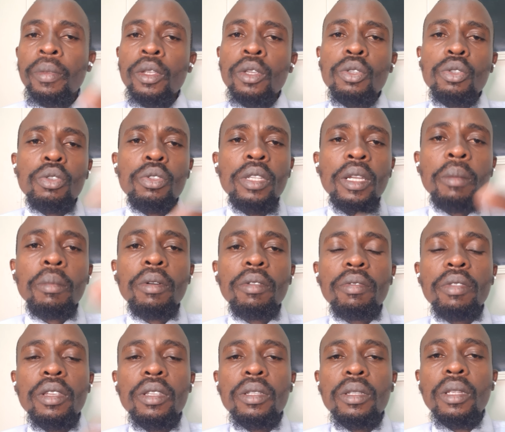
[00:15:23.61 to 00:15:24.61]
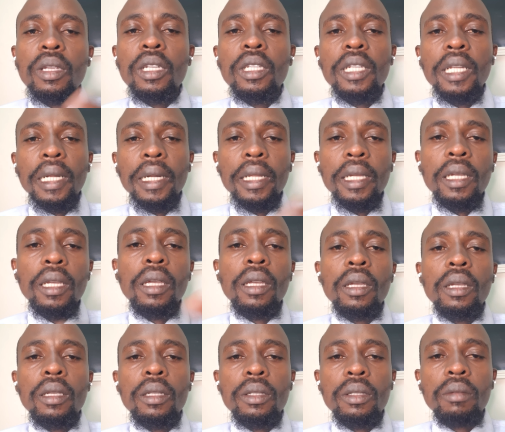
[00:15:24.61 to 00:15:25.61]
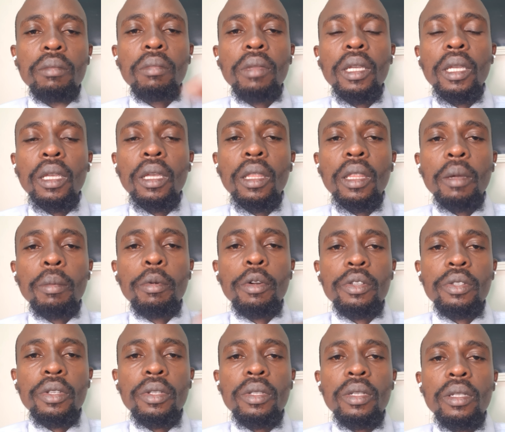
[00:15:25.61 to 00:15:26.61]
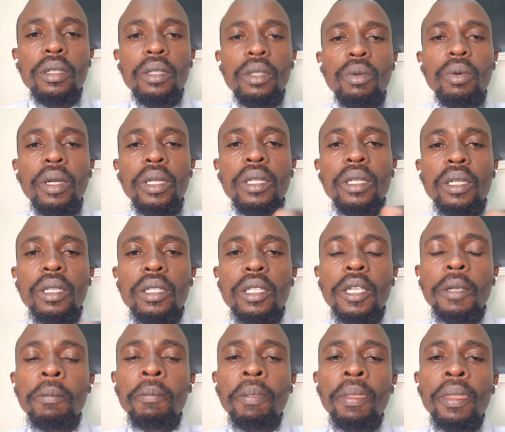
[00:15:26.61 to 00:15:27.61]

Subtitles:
So some of this interlinking is making the processes quite easy.